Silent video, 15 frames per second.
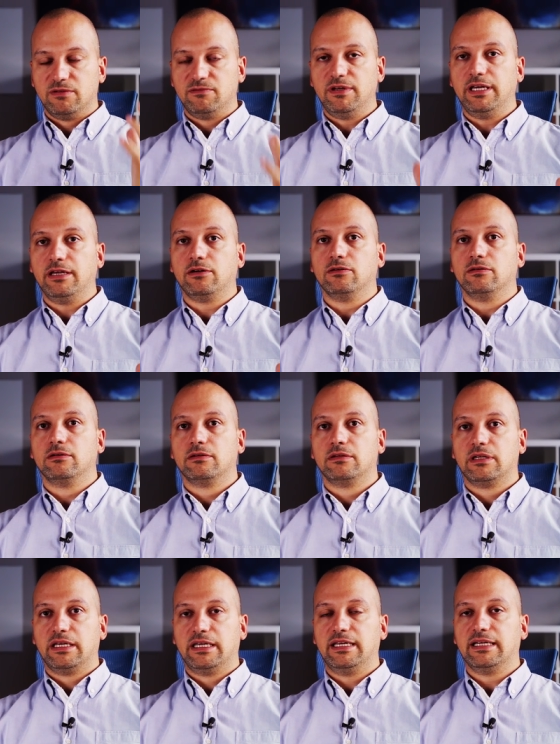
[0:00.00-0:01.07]
the vehicle.
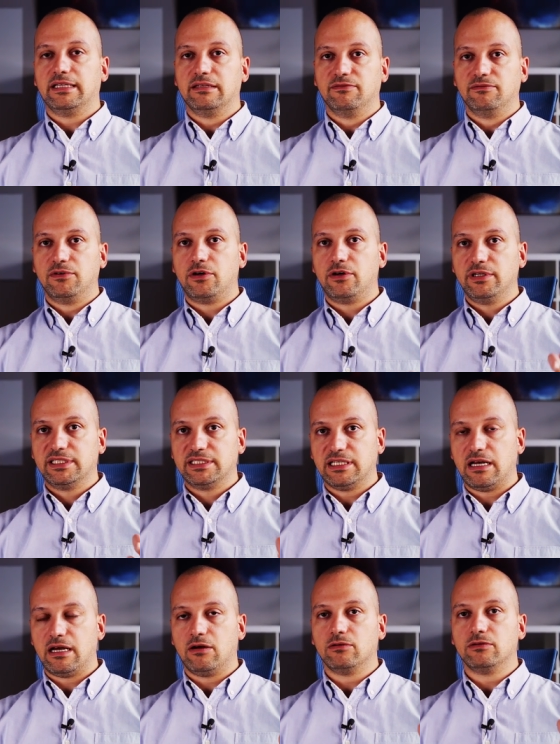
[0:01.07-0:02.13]
He had the very
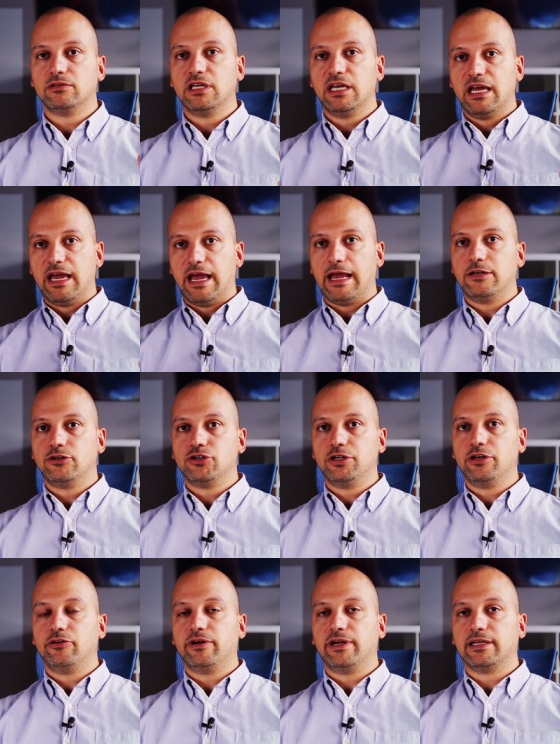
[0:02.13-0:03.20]
sound
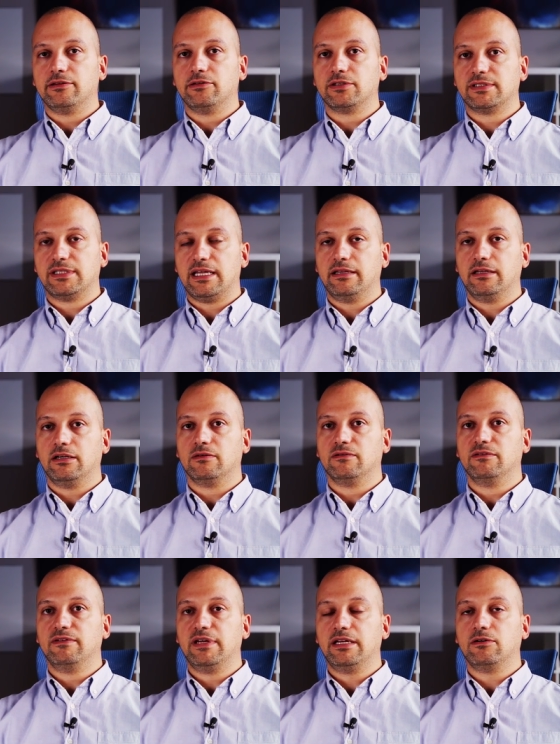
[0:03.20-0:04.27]
engineering understanding
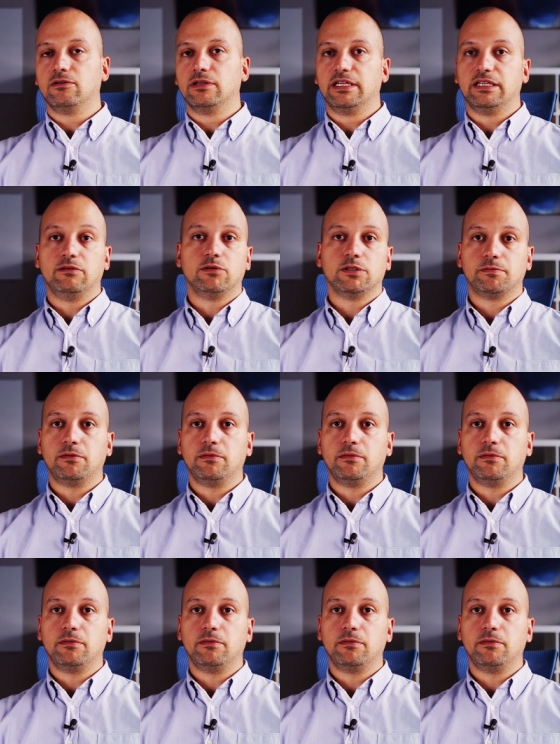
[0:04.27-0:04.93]
of the vehicle, and he was